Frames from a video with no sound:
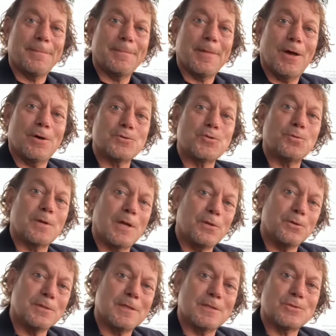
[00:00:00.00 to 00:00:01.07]
Also, when I
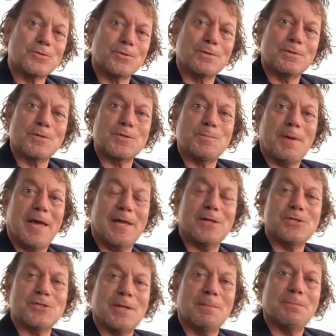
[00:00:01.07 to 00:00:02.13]
looked at sort of the
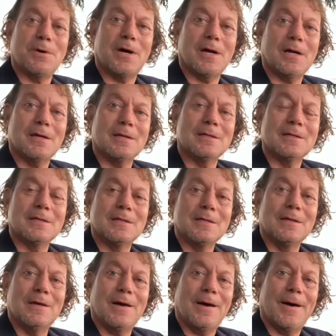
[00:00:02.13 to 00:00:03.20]
Spanish Empire,
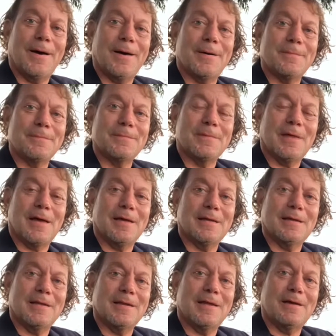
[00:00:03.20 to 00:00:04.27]

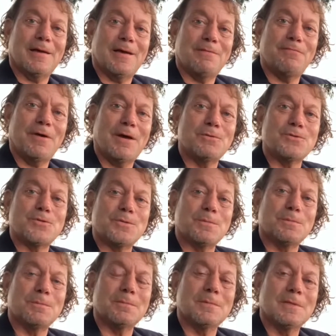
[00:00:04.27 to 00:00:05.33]
I found
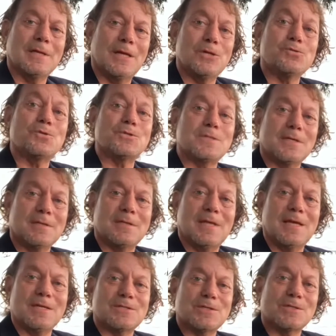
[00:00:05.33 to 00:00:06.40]
some interesting
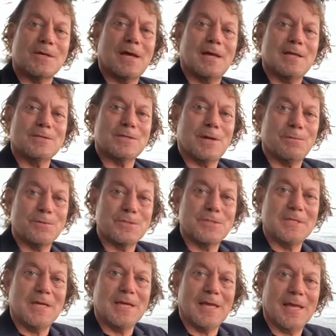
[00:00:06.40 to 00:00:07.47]
things as I was
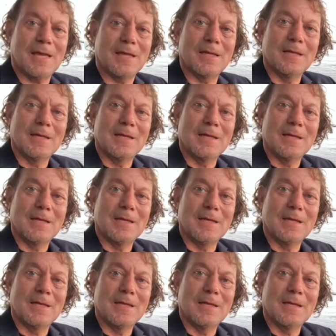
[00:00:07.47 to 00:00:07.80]
digging,